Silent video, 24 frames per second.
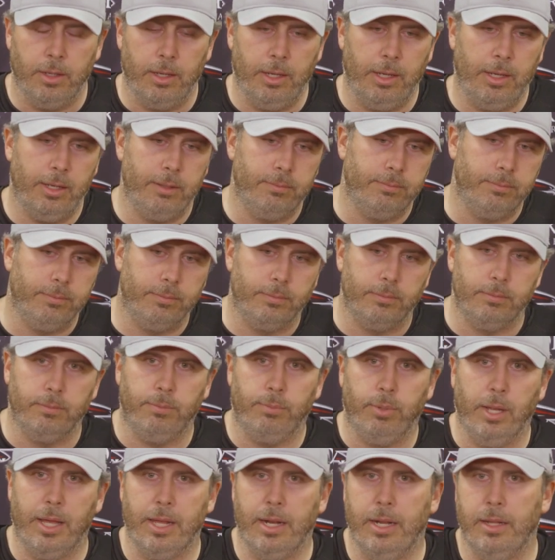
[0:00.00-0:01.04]
um,
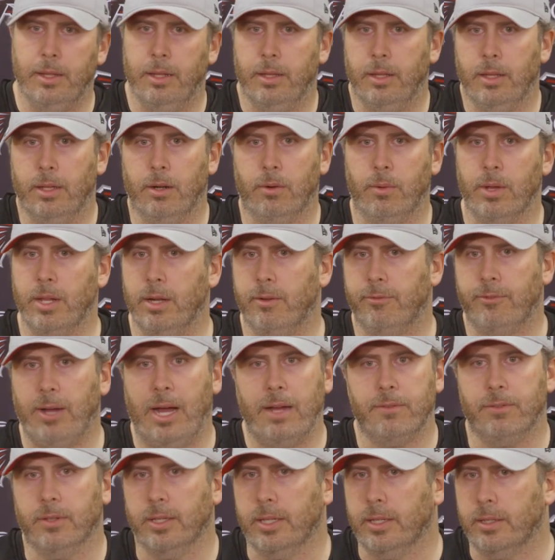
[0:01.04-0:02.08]
playing in the Arena
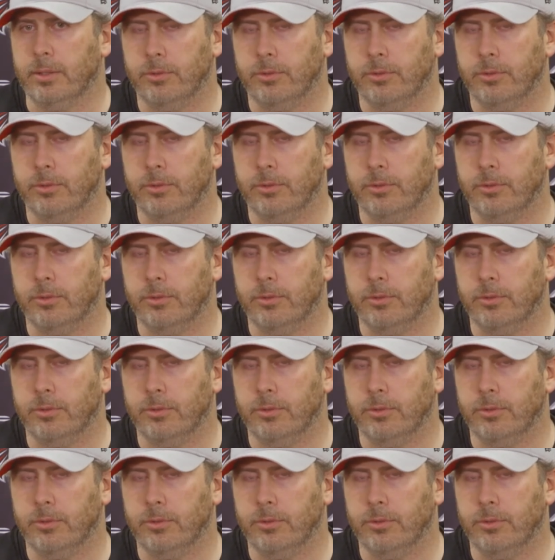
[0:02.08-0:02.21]
Five League.